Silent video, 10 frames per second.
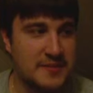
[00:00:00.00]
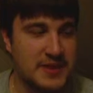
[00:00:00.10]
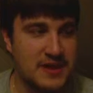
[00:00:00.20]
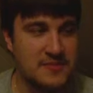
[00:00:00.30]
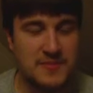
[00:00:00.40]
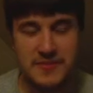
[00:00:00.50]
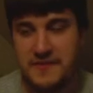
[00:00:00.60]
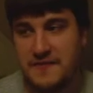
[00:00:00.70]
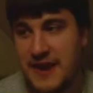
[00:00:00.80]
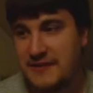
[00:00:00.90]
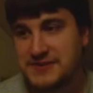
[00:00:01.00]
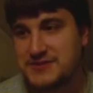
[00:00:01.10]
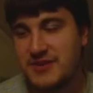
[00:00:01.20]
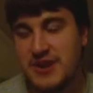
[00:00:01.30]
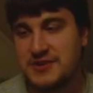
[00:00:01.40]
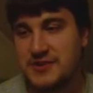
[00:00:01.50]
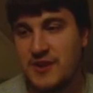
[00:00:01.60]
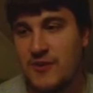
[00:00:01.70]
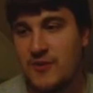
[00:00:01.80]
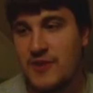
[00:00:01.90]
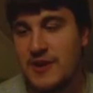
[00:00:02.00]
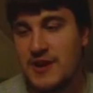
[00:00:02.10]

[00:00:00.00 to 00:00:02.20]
I mean, the finale is great. You know,